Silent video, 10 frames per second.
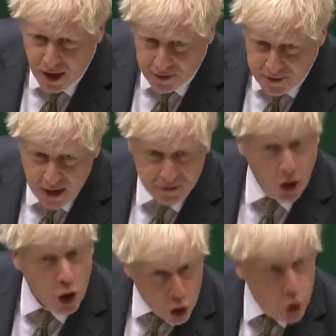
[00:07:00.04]
a test
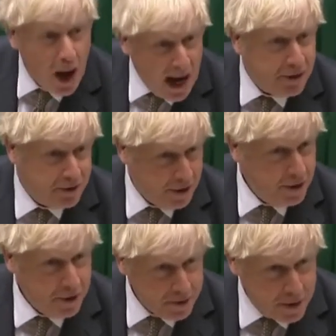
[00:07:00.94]
who has
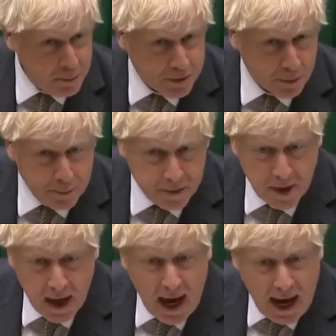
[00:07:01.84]
symptoms,
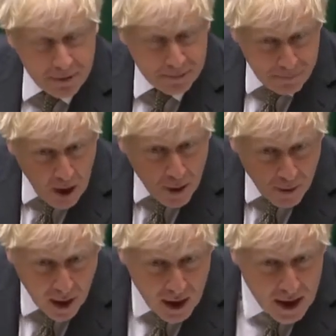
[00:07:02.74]
and
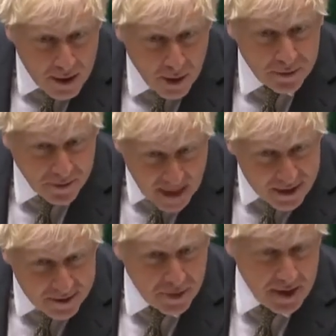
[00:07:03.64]
further, that
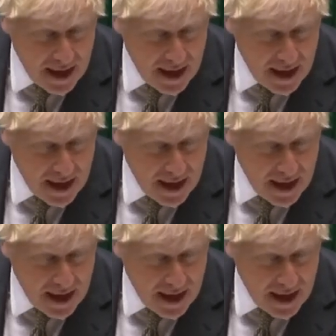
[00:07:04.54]
thanks to the